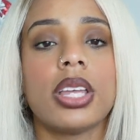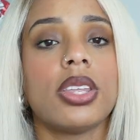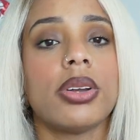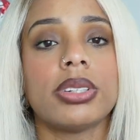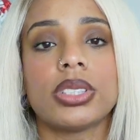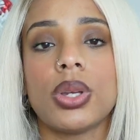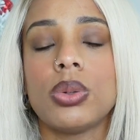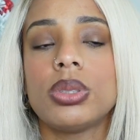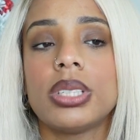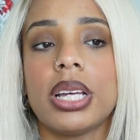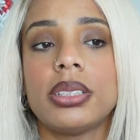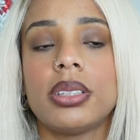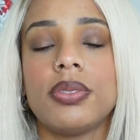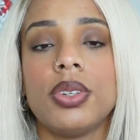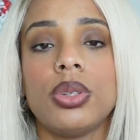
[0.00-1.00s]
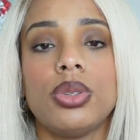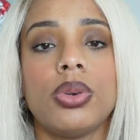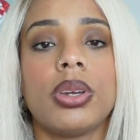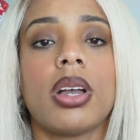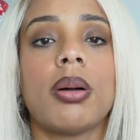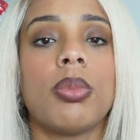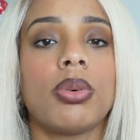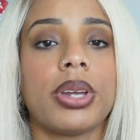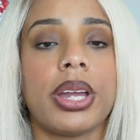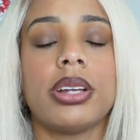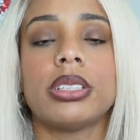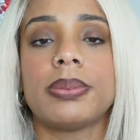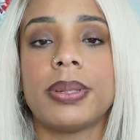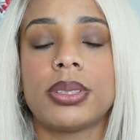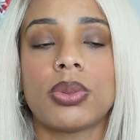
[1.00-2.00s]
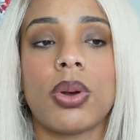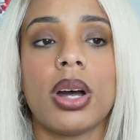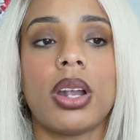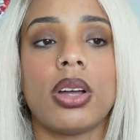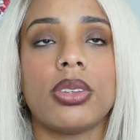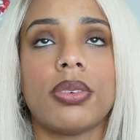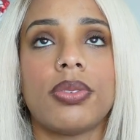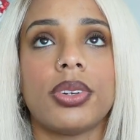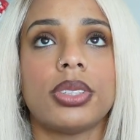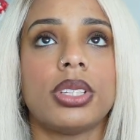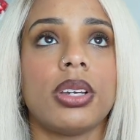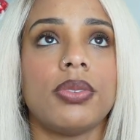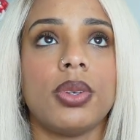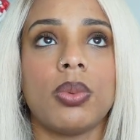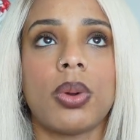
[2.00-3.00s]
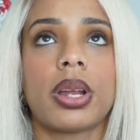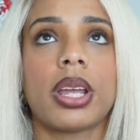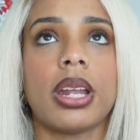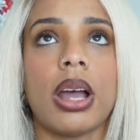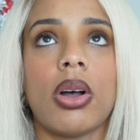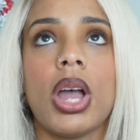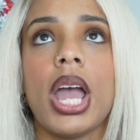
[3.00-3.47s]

There is no sense of you doing a Bulgarian split squat on the first day of you working out